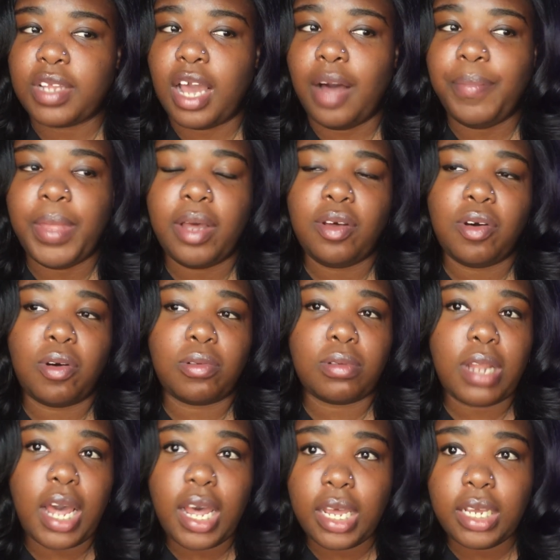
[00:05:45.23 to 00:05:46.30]
I'm not gonna
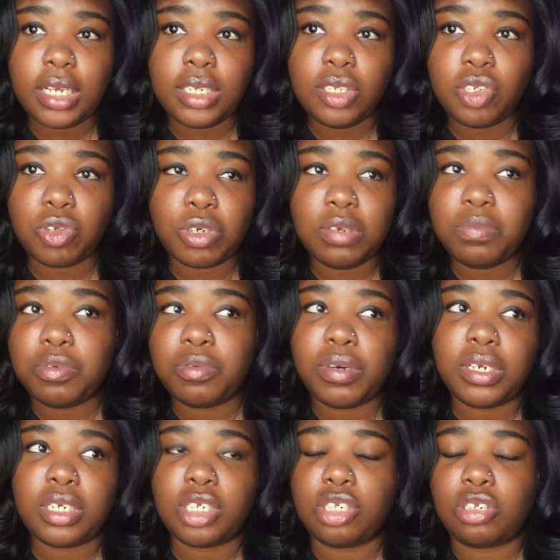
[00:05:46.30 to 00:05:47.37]
lie, Trent
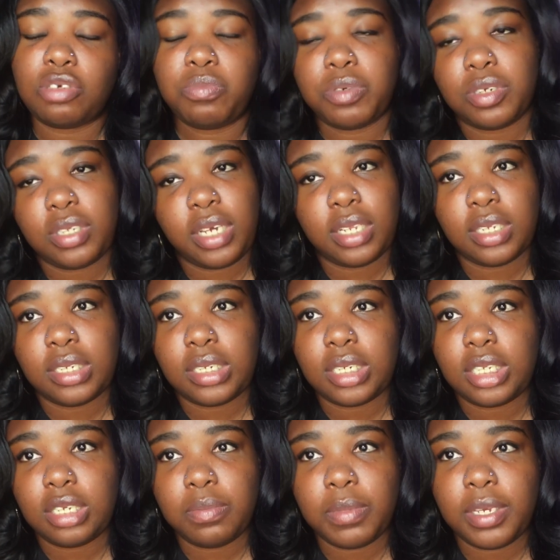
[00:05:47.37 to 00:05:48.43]
Beretta is super talented
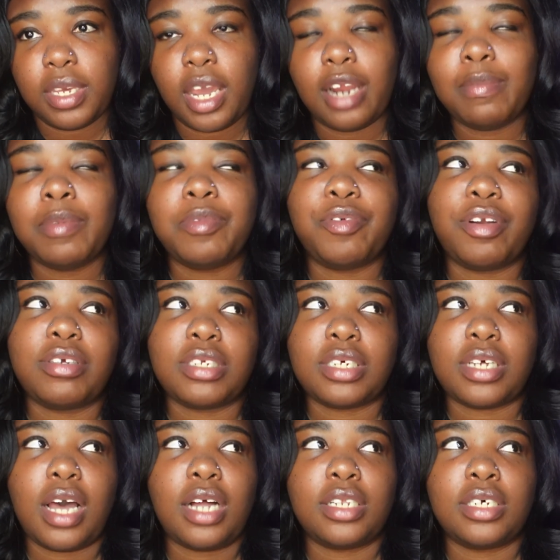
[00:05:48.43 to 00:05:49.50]
to me. I remember when I was in
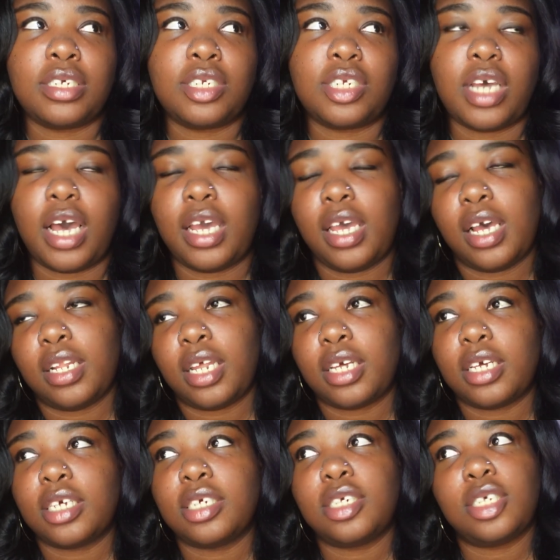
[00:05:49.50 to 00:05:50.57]
college, I had
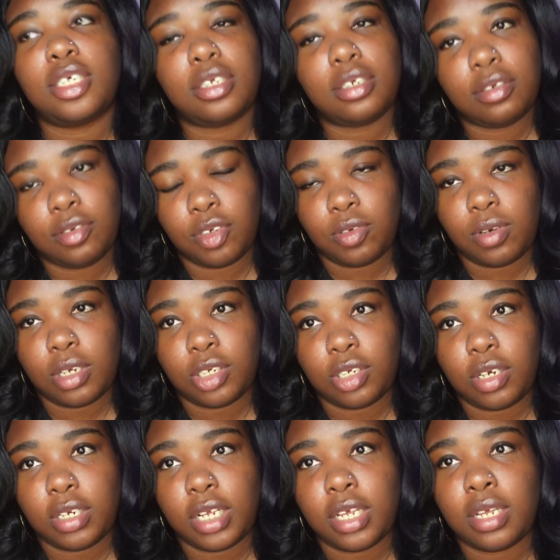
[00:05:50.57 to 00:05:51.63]
like a huge crush
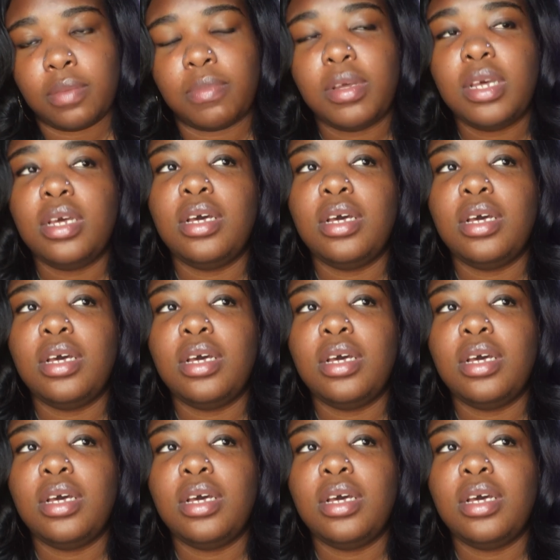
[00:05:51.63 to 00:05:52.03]
on him.